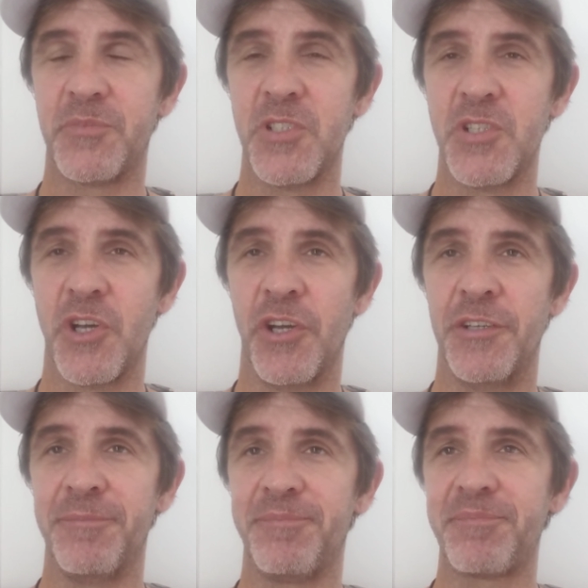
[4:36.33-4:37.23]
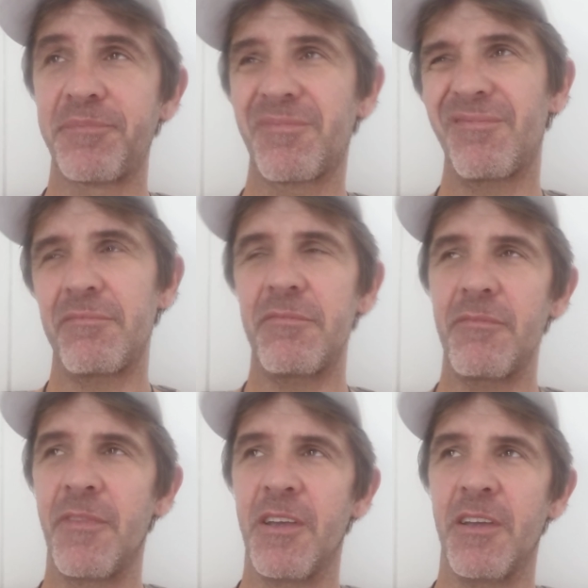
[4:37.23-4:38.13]
So
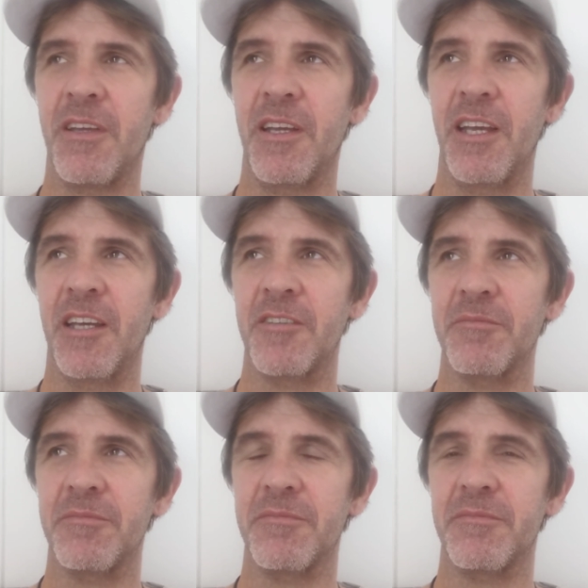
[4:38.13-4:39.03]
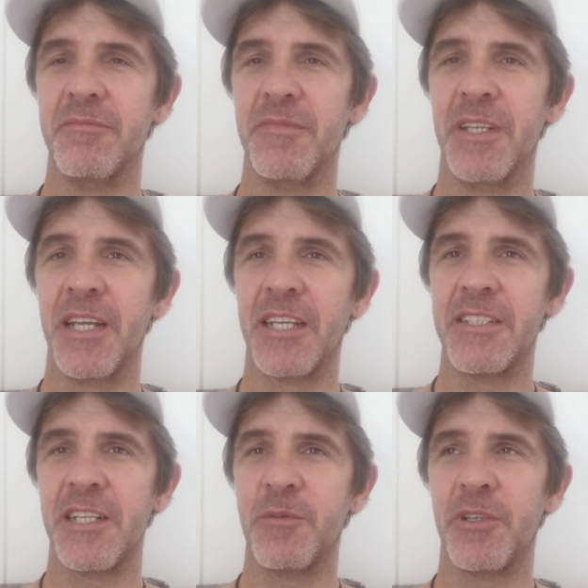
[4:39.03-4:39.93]
and that can
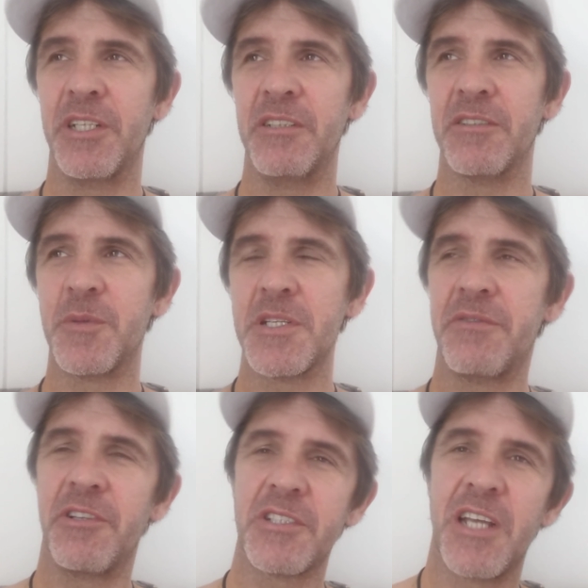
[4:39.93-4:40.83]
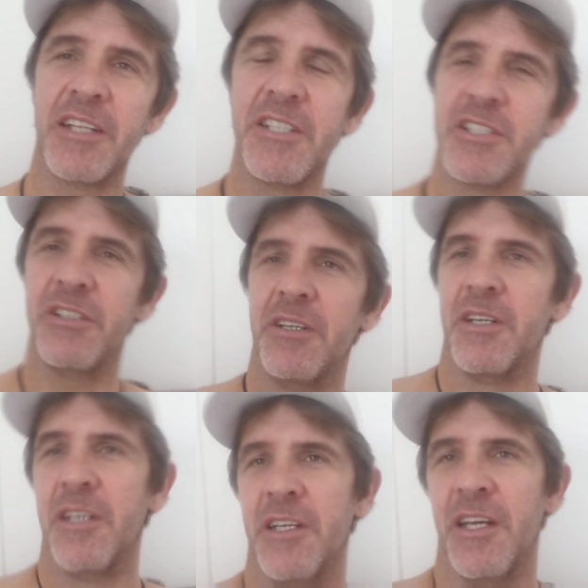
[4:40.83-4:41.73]
take a while to heal, especially if you've got scar tissue.
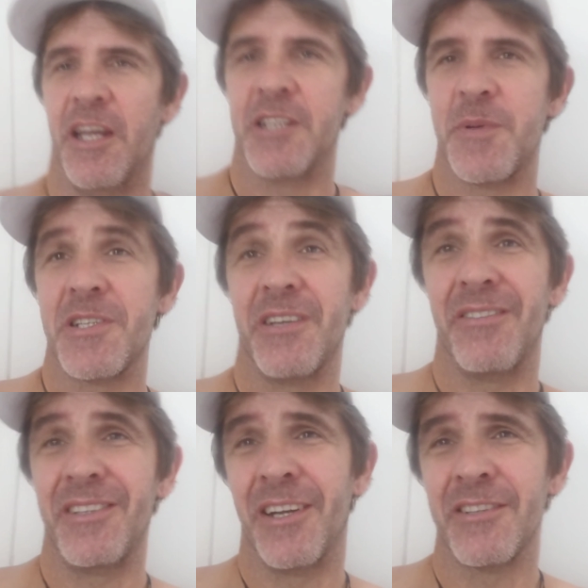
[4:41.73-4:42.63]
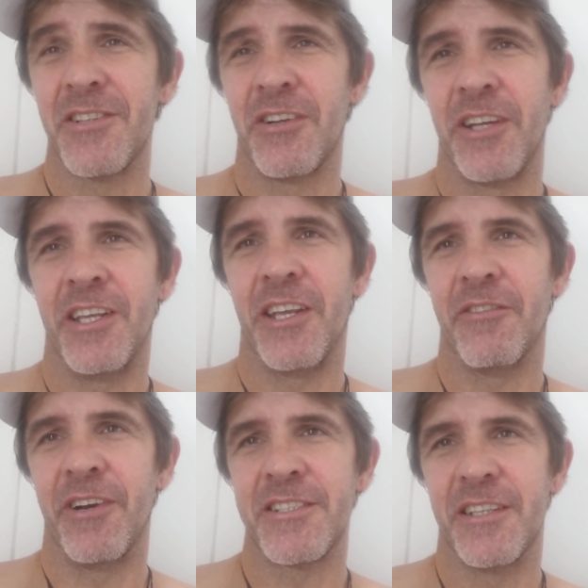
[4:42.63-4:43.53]
And especially if it's not like you can
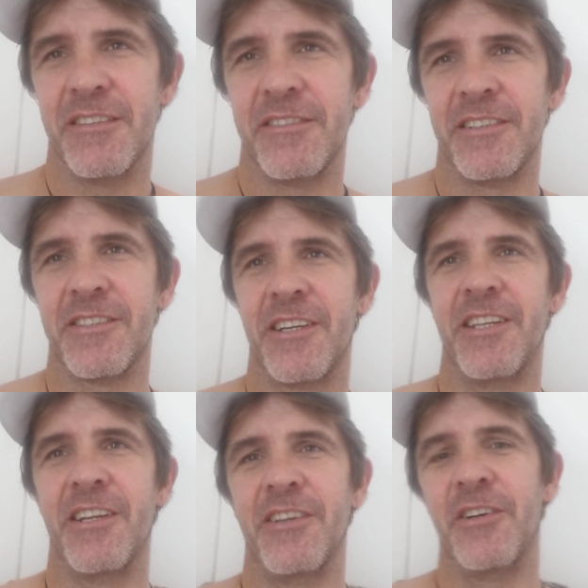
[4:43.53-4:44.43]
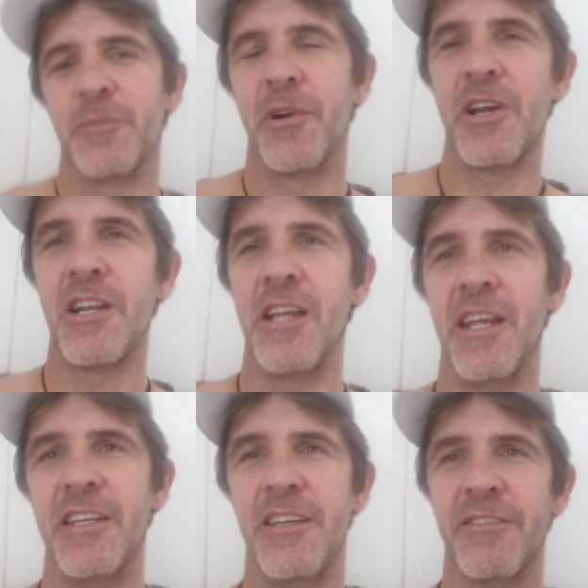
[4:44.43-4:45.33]
rest it. It's like you got a broken
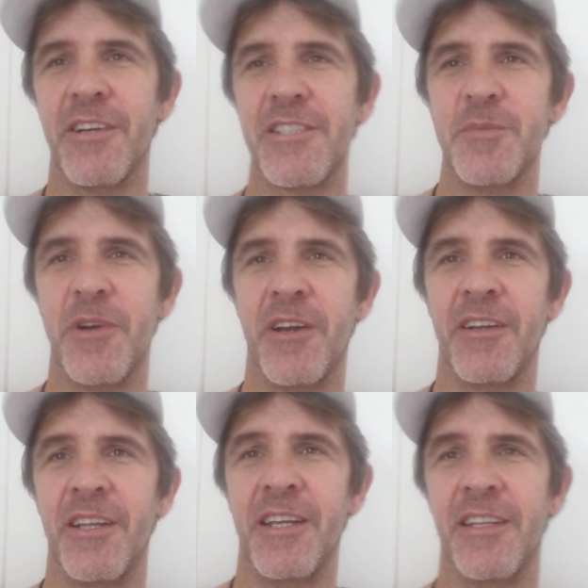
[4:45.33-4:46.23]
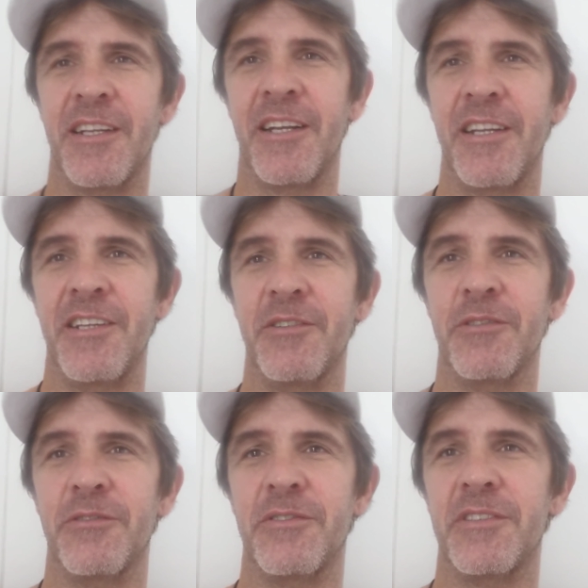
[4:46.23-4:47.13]
leg. You can rest your broken leg and let it
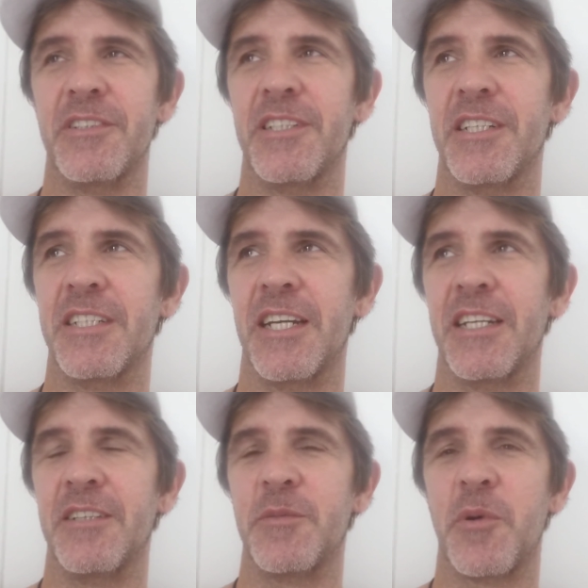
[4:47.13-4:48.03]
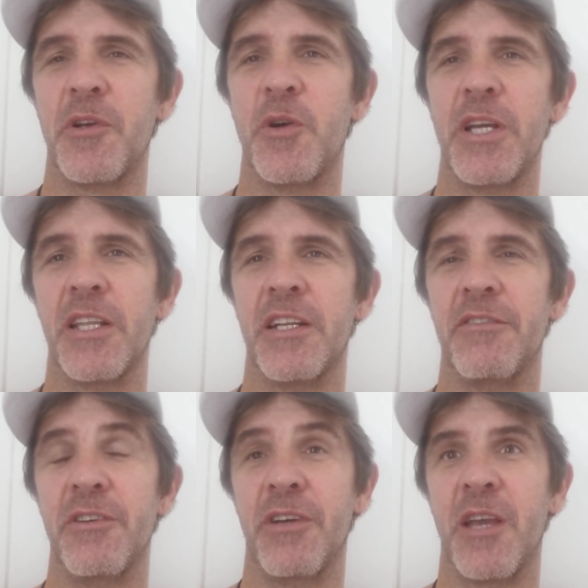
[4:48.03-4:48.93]
heal. It's probably quicker than
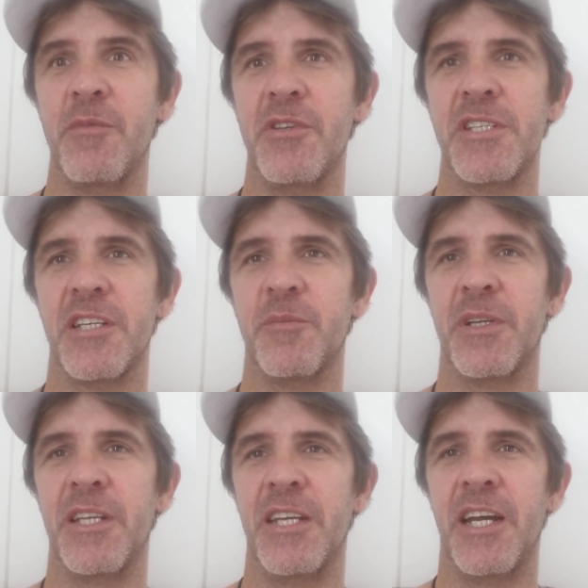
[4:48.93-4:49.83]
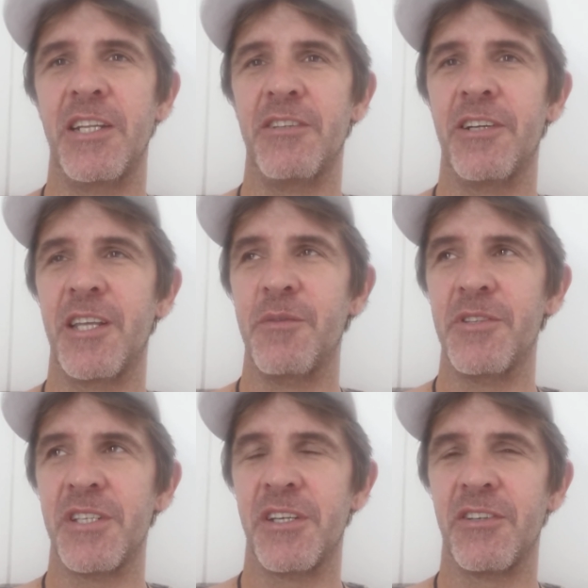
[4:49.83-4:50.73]
if you kept using it. But you got to keep
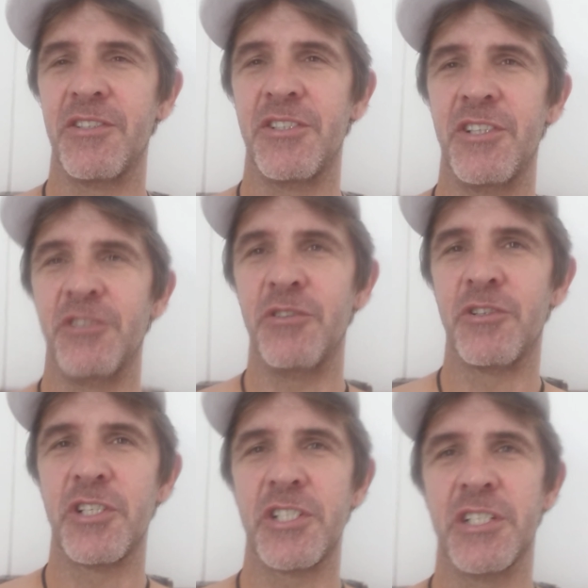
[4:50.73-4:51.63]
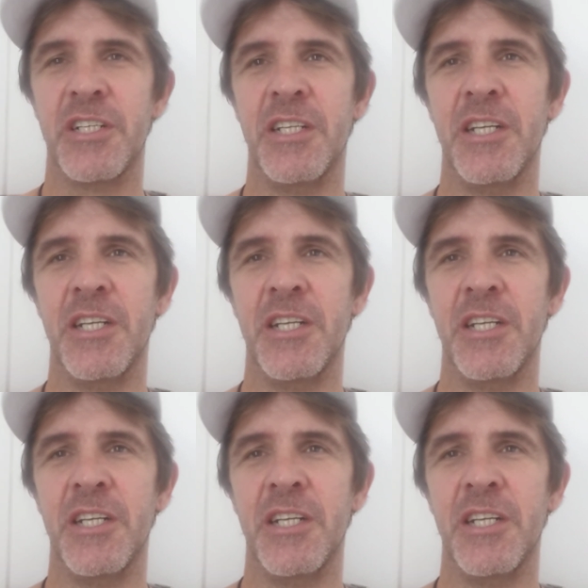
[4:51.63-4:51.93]
using it because you need nutrition.